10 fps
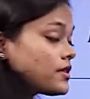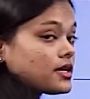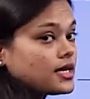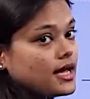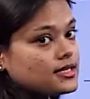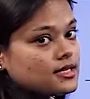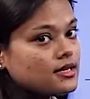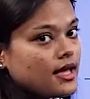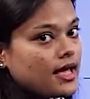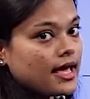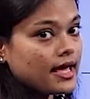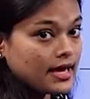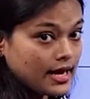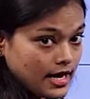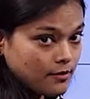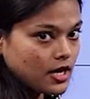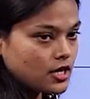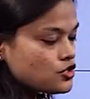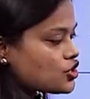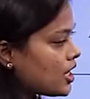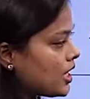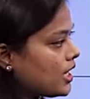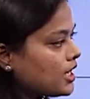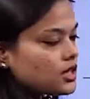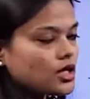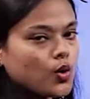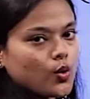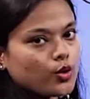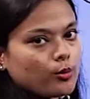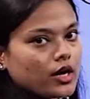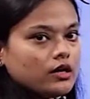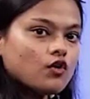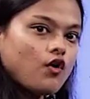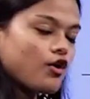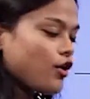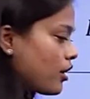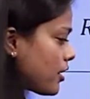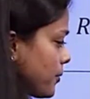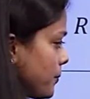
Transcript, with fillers: whether it has an image in the codomain or not.